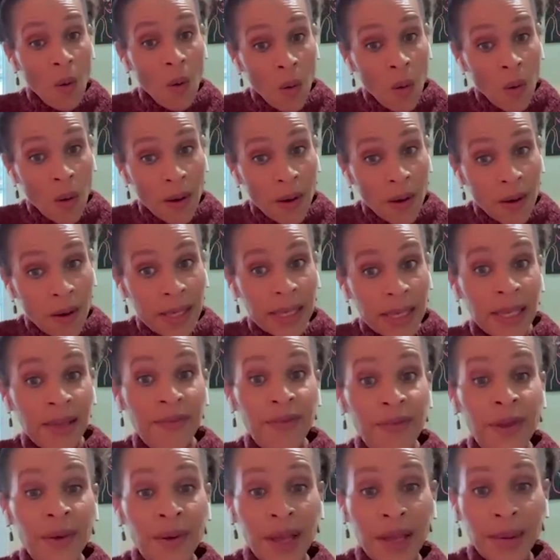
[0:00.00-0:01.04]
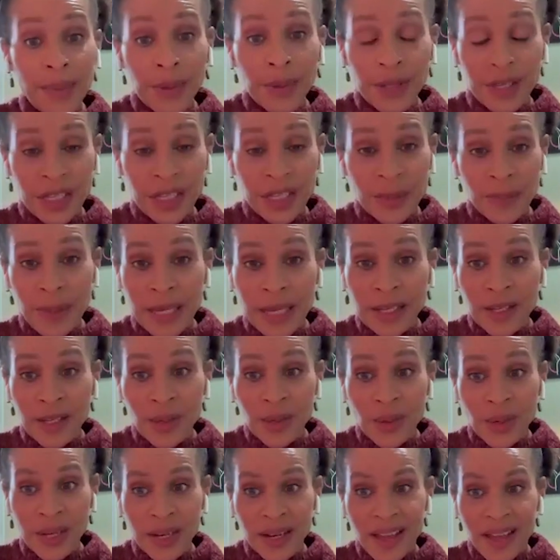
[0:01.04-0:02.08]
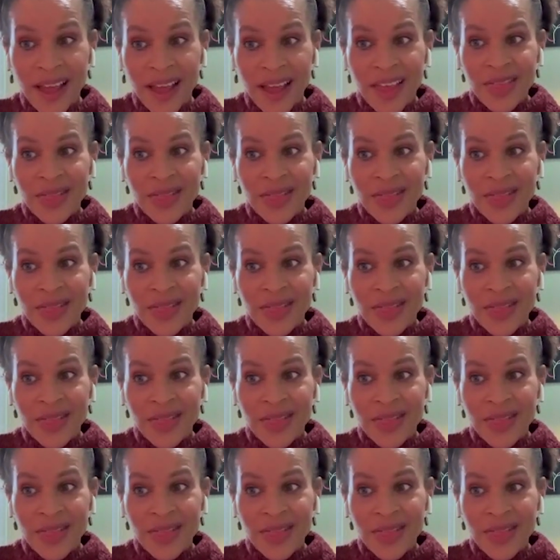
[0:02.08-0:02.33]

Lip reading: Or if they're able to speak to it,